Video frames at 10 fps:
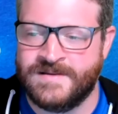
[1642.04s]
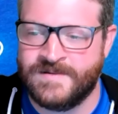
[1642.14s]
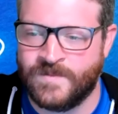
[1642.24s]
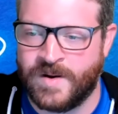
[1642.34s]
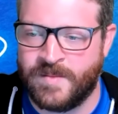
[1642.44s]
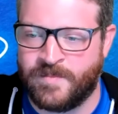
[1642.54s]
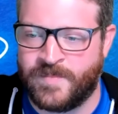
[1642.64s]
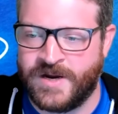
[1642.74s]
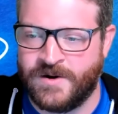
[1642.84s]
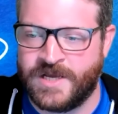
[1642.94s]
What
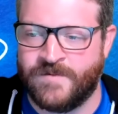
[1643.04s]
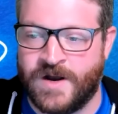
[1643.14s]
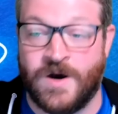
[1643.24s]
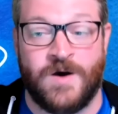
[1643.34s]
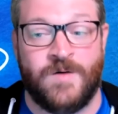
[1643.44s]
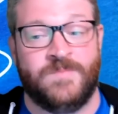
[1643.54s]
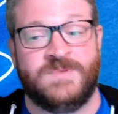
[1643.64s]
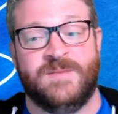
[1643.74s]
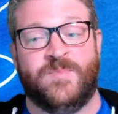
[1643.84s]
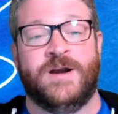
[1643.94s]
beer do you? Oh,
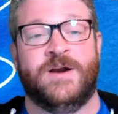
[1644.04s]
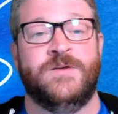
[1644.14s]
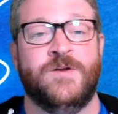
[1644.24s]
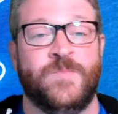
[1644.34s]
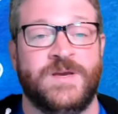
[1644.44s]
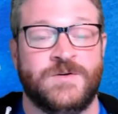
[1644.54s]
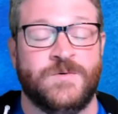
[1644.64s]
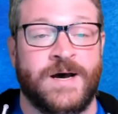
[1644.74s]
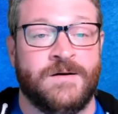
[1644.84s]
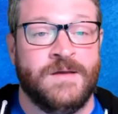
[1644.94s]
Dip Brenner, you know me too
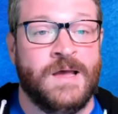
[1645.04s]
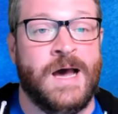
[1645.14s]
well.